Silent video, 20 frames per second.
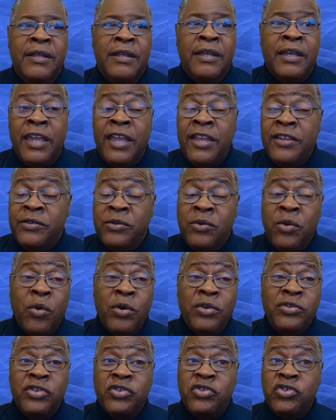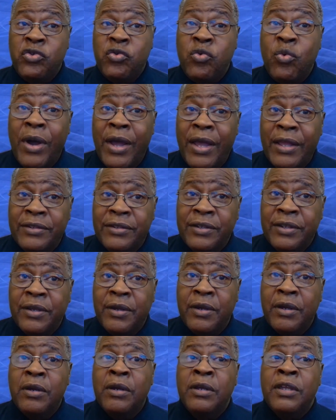he's going to do what?
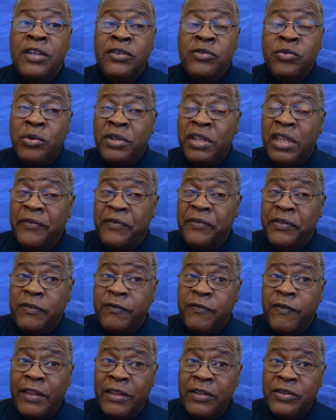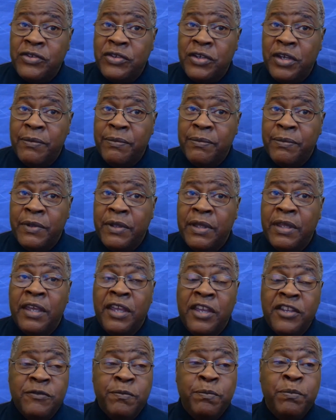He's going to give us fellowship.
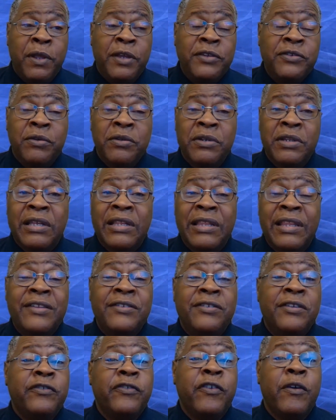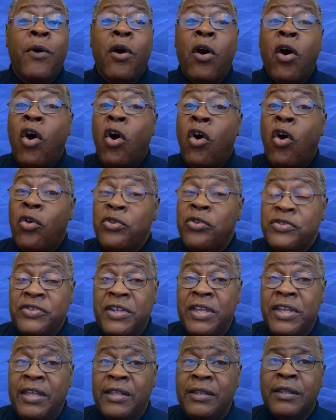His blood's going to cleanse us from all
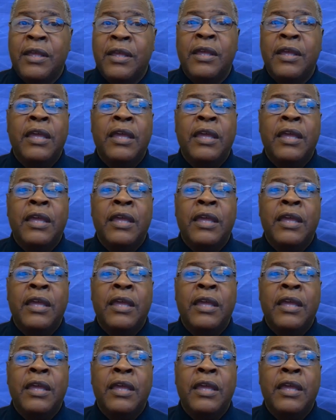sin.